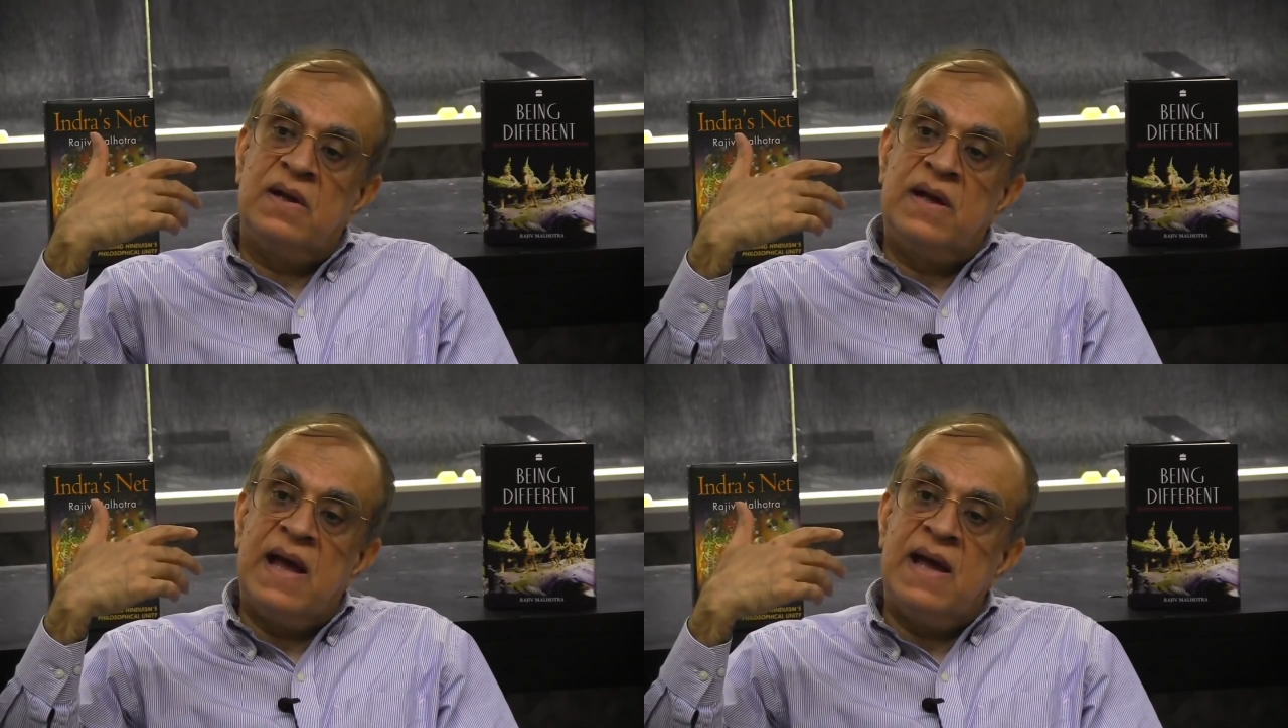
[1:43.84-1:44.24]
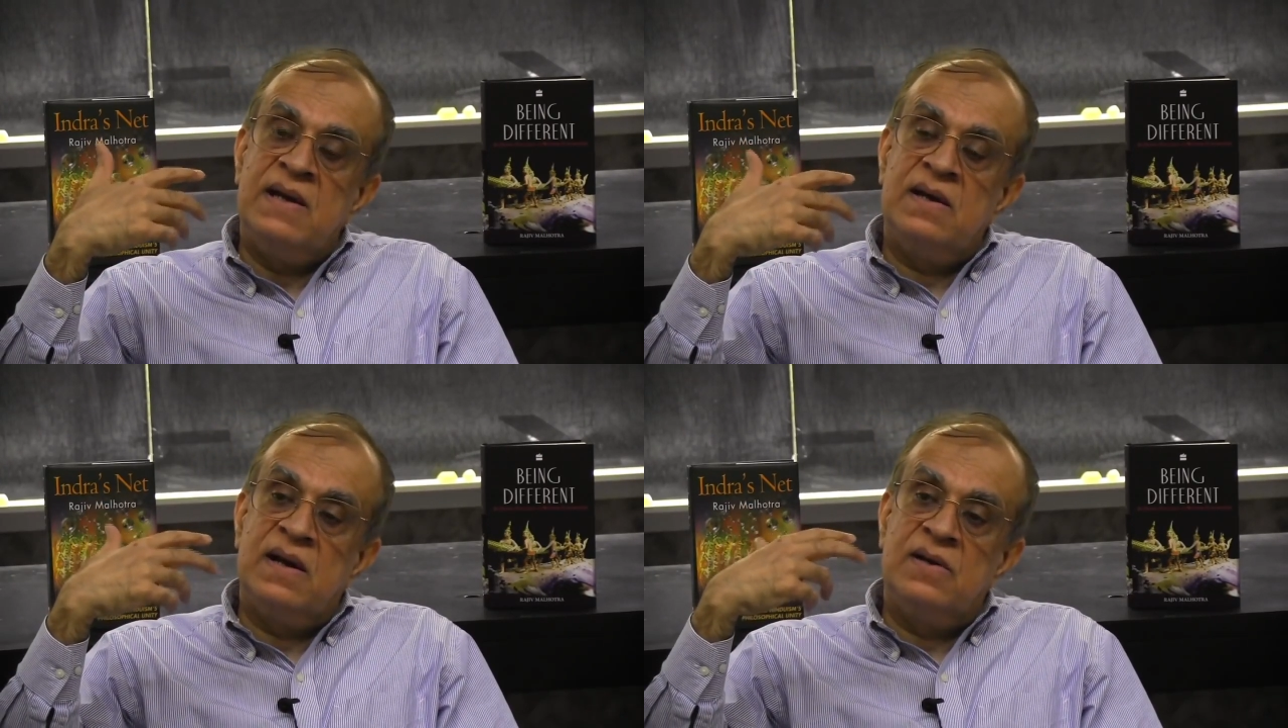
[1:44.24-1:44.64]

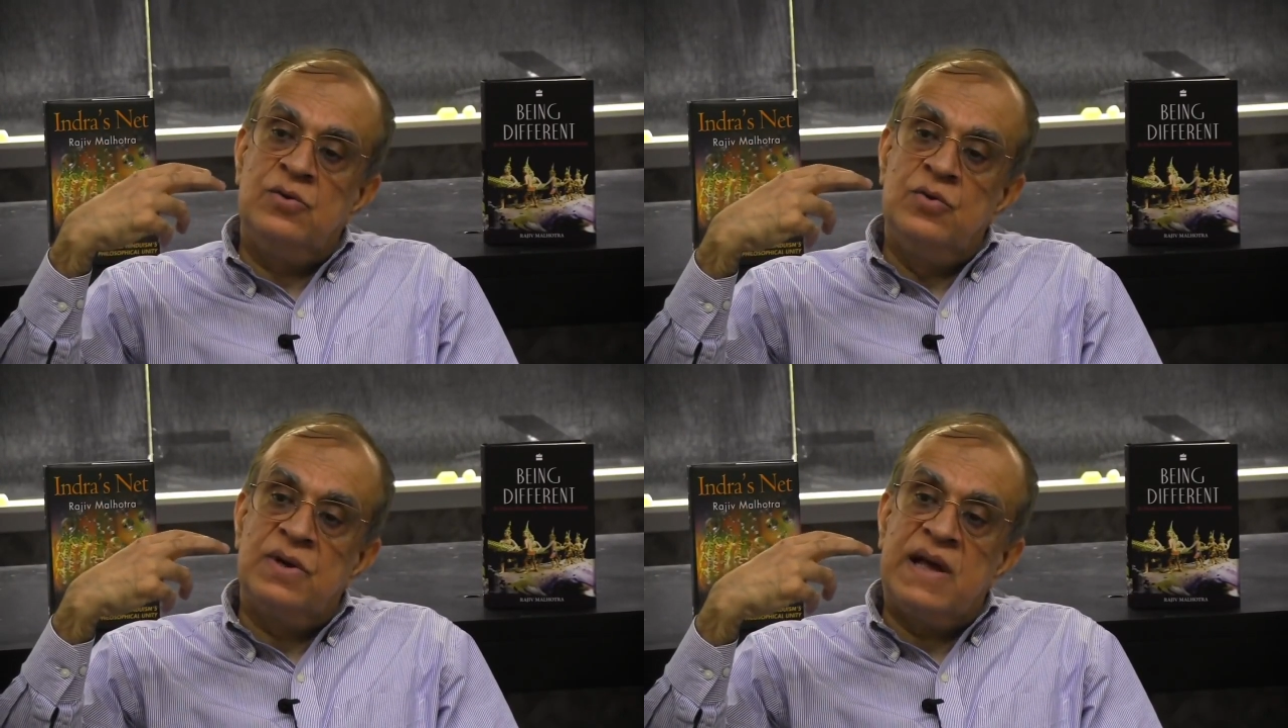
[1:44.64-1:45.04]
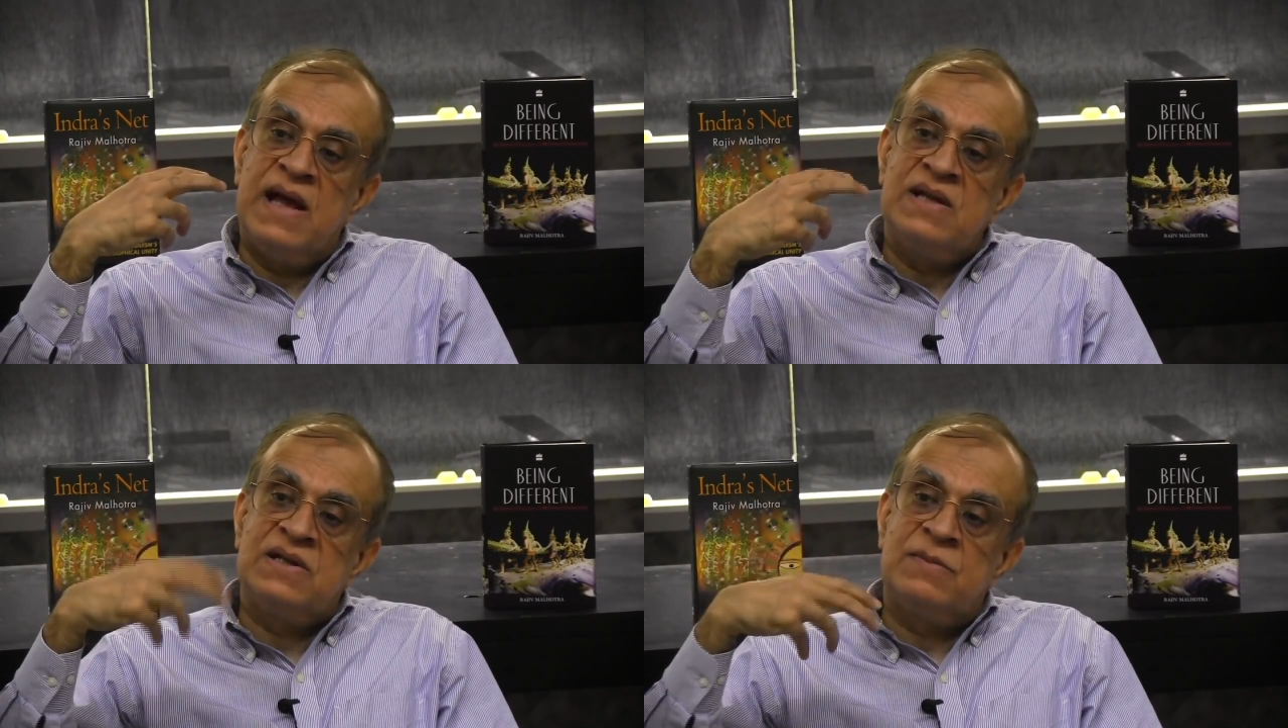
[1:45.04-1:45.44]
can
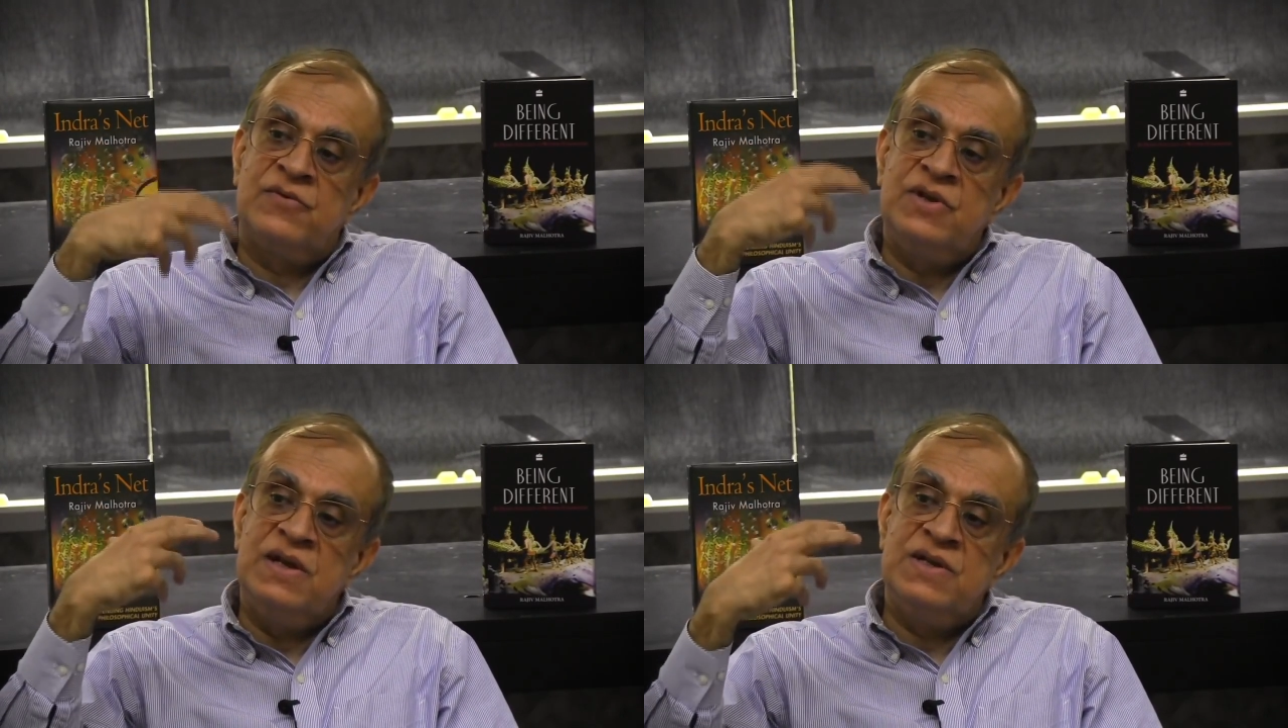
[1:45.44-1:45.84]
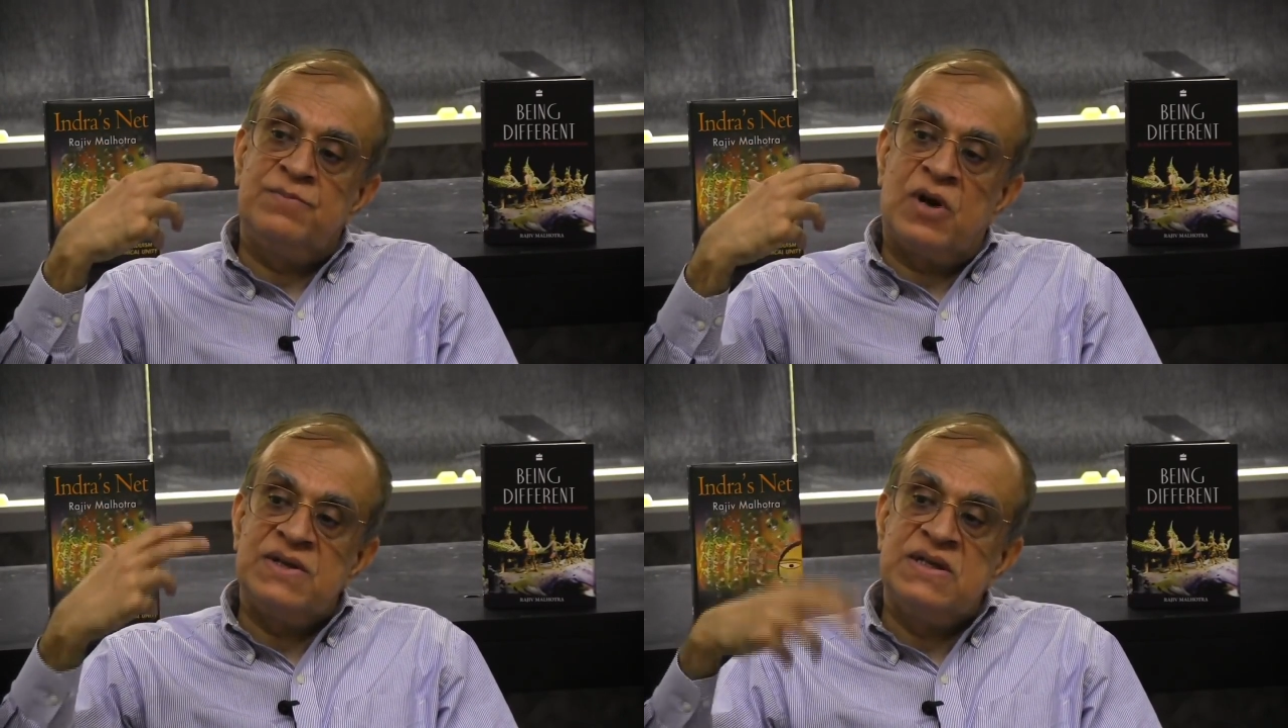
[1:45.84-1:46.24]
some of these
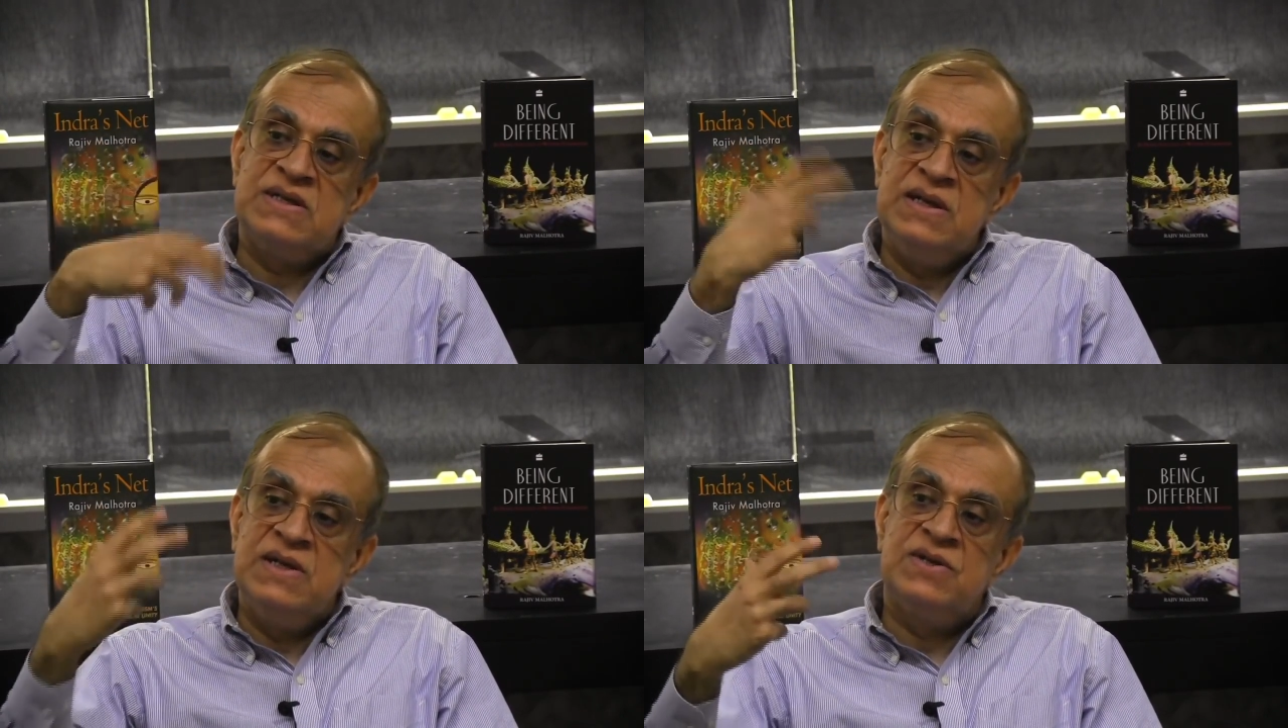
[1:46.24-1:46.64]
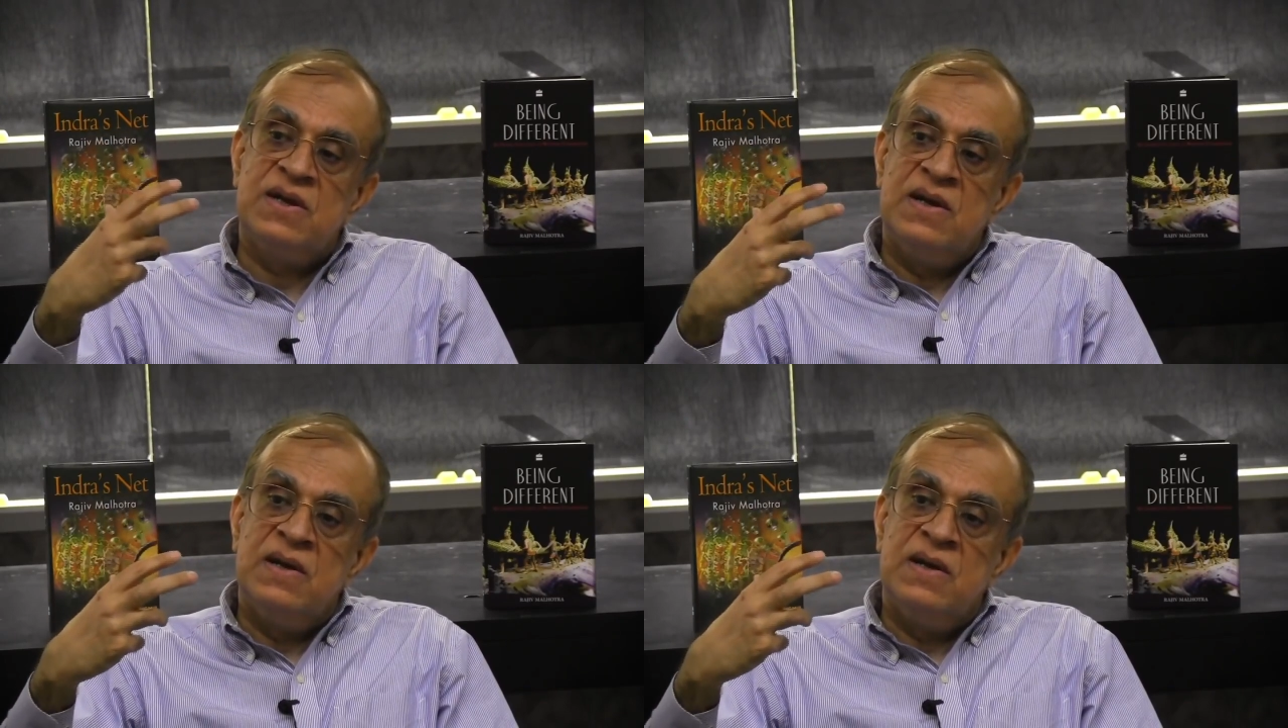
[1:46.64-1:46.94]
processes